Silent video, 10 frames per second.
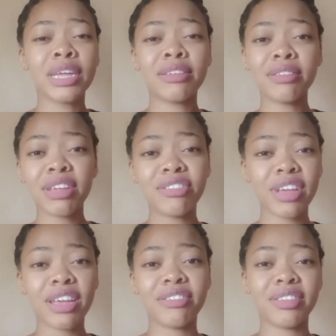teenage
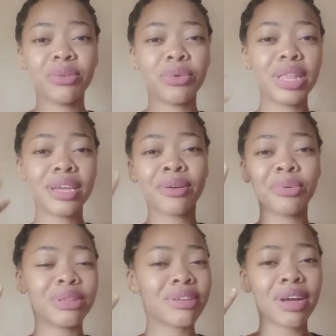age is a really
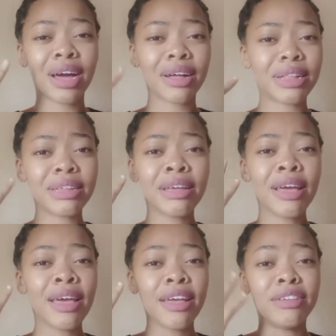critical
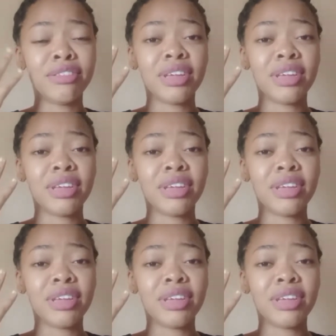age.